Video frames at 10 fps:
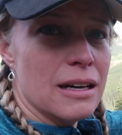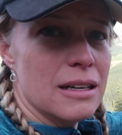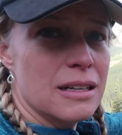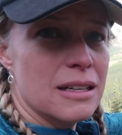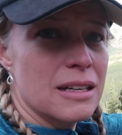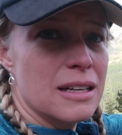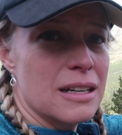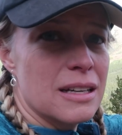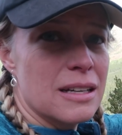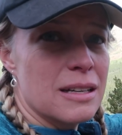uh,
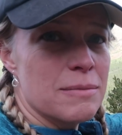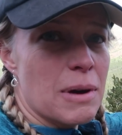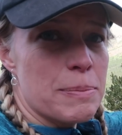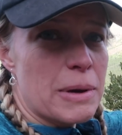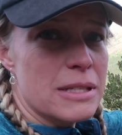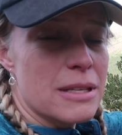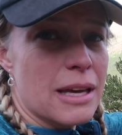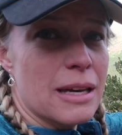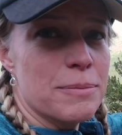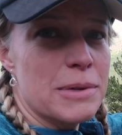my base
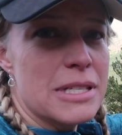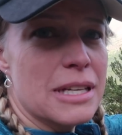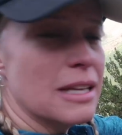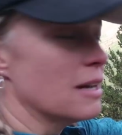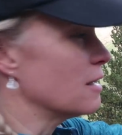camp is in